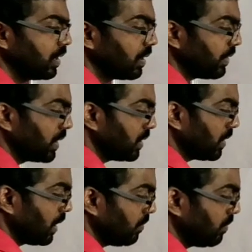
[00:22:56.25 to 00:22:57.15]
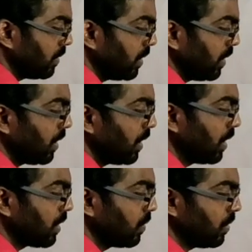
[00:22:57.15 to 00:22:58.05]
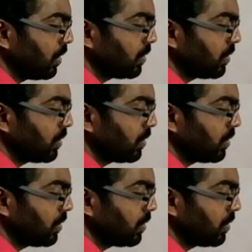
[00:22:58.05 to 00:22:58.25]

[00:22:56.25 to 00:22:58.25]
in the first term here root